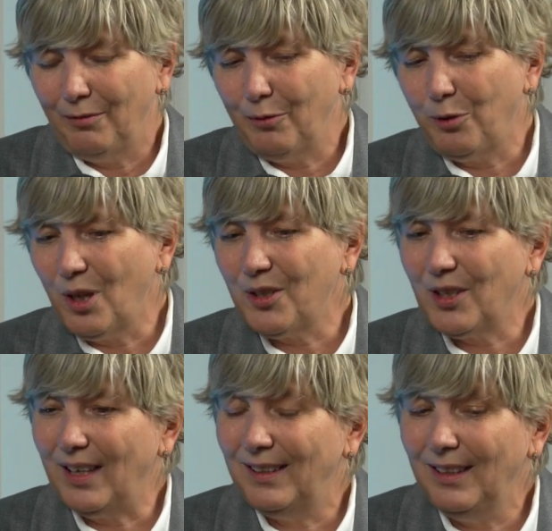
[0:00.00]
a
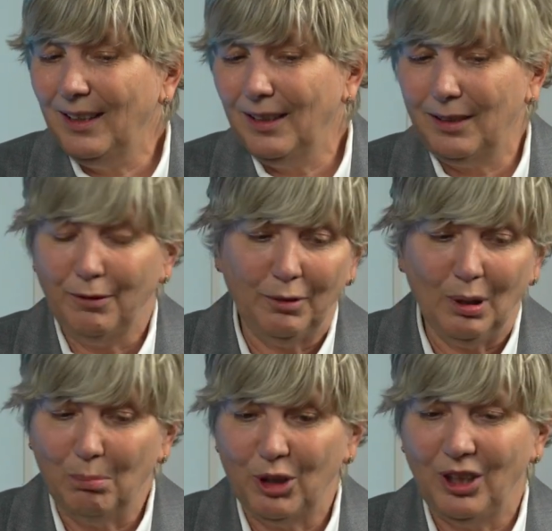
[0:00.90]
first idea if
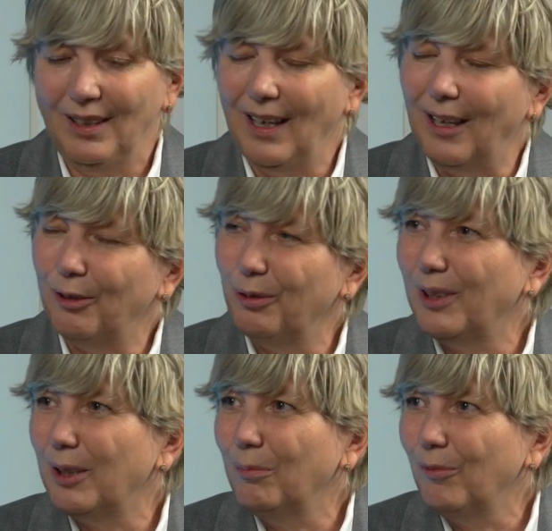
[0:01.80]
your machine
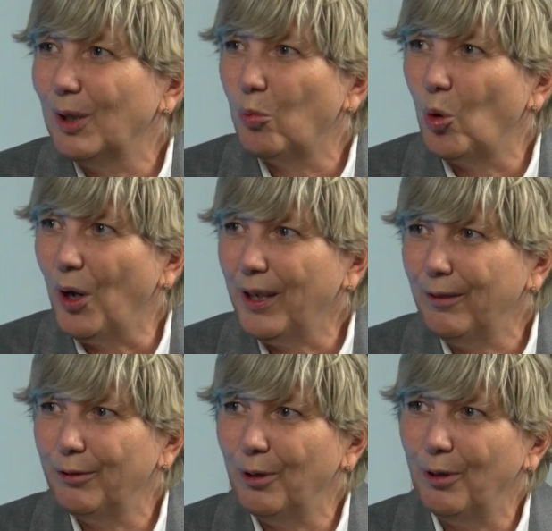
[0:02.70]
algorithm will
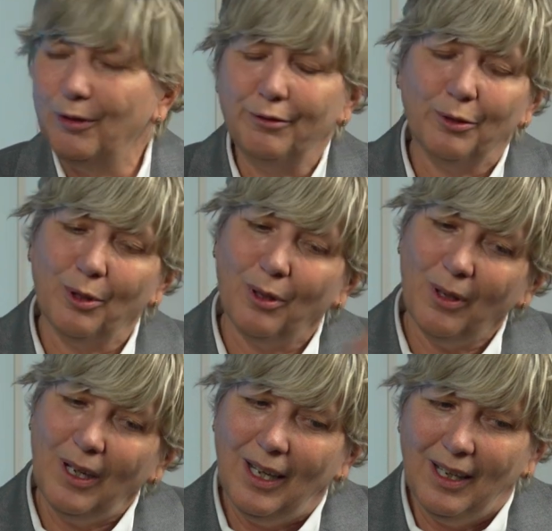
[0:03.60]
work for
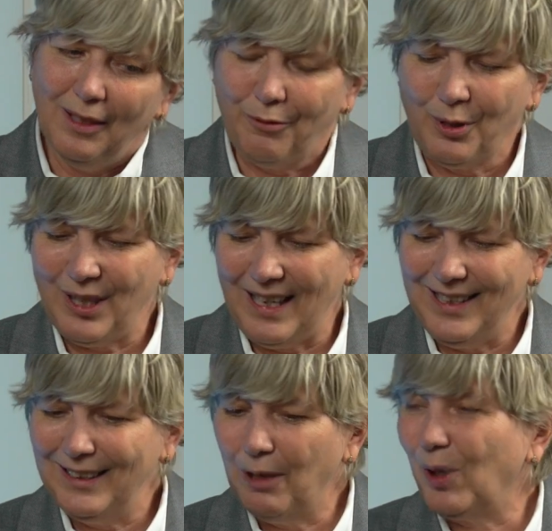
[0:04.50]
mm-hmm. for
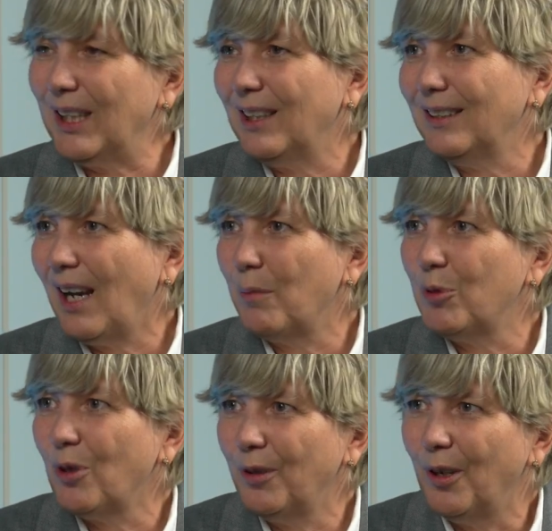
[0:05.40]
saying the waiting
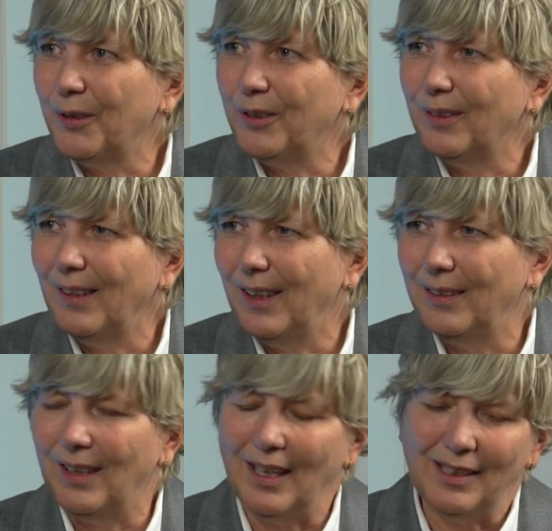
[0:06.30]
times or not.
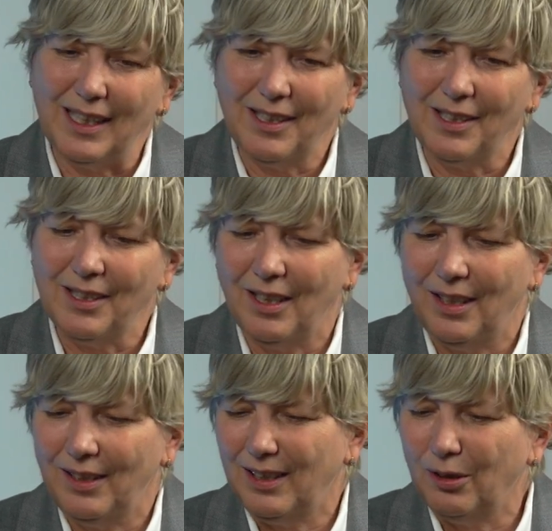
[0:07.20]
And mm-hmm. and that is
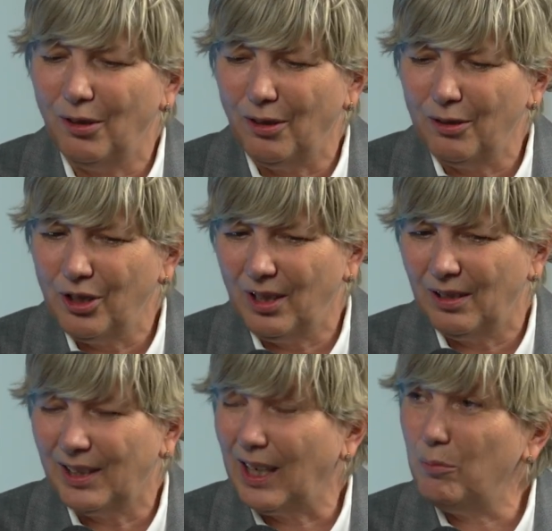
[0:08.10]
the
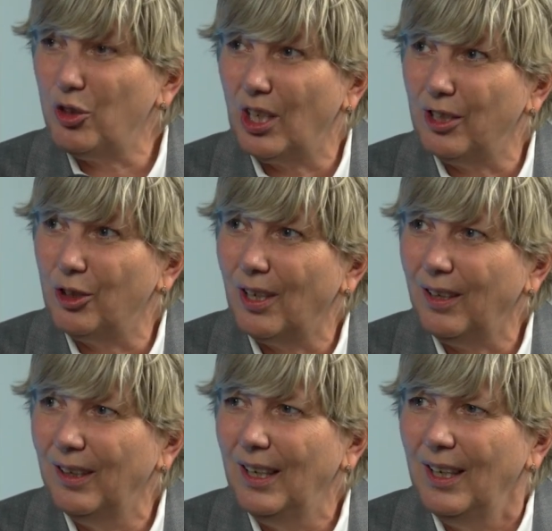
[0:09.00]
technological game
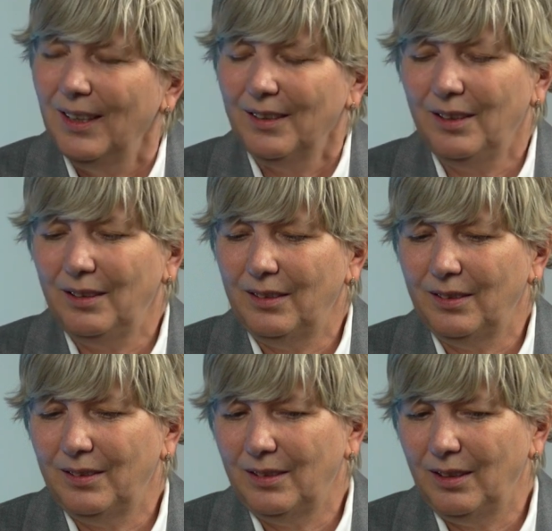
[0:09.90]
changer,
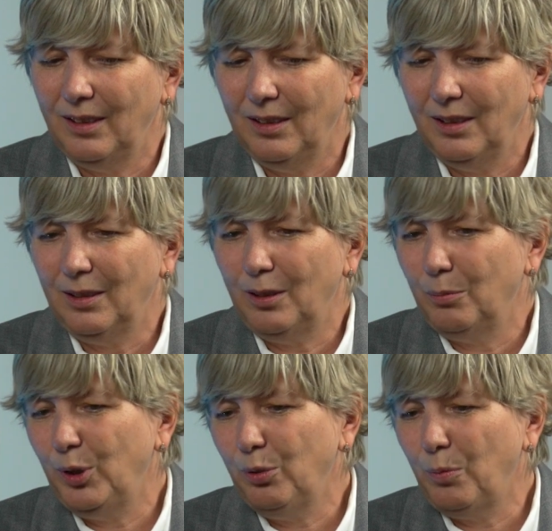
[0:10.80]
that the
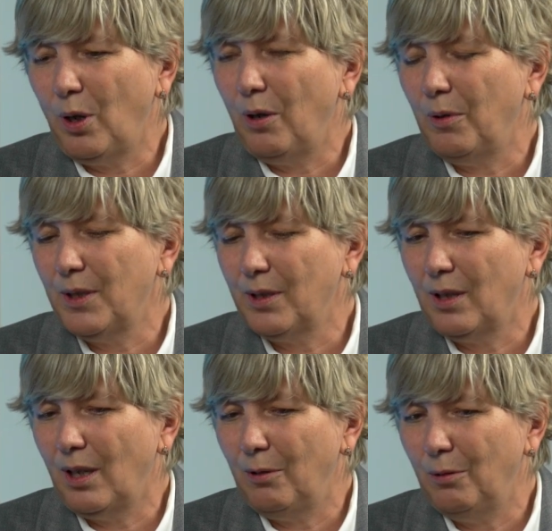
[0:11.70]
compute power is
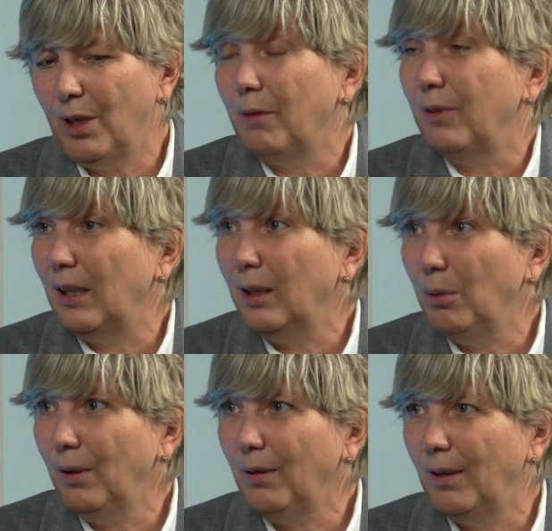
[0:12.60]
now
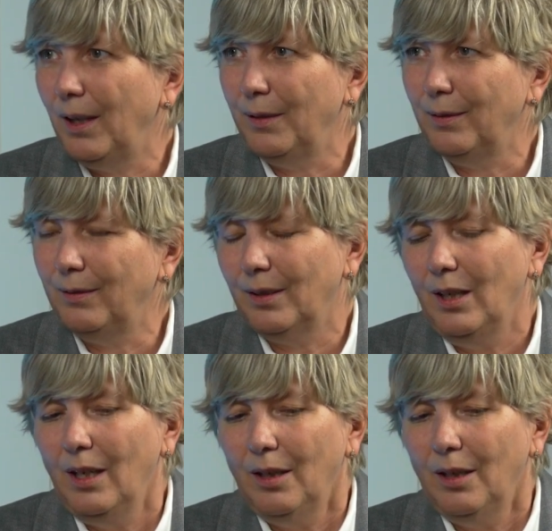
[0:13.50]
available and